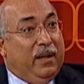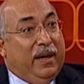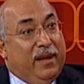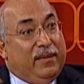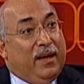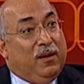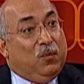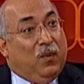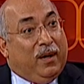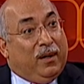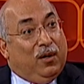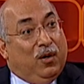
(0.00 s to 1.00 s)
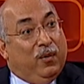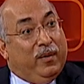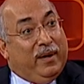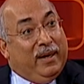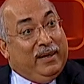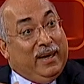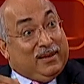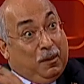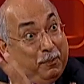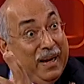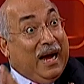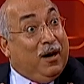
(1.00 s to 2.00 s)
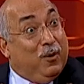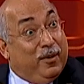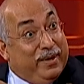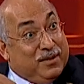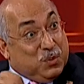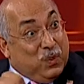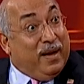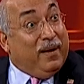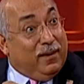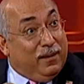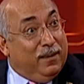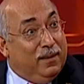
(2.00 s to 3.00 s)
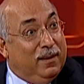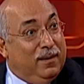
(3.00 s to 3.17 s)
and then want to go and get the power as well,